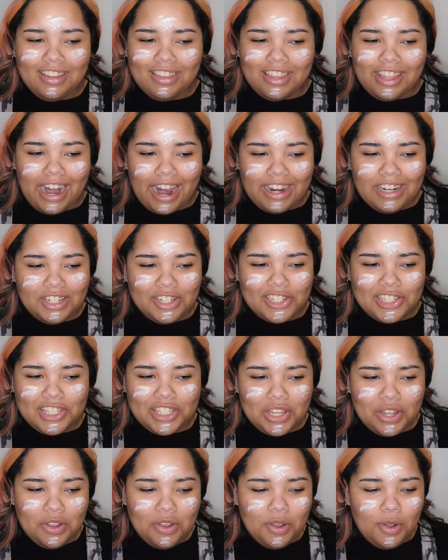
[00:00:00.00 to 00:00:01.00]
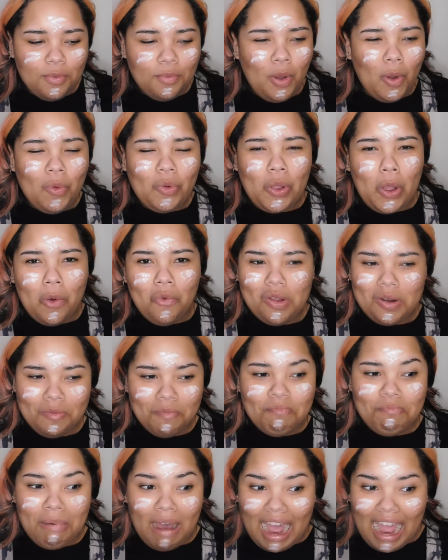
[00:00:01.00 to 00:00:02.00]
that I just won't go and
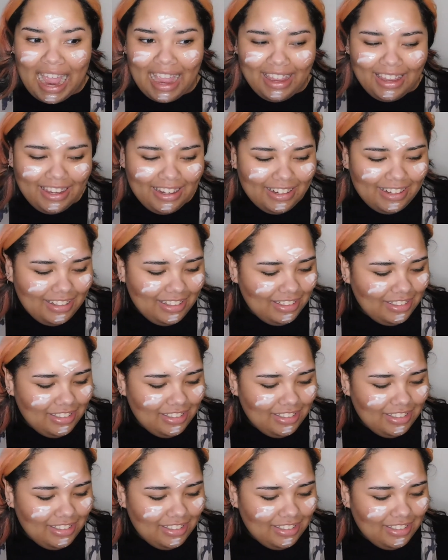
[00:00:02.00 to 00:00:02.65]
buy it.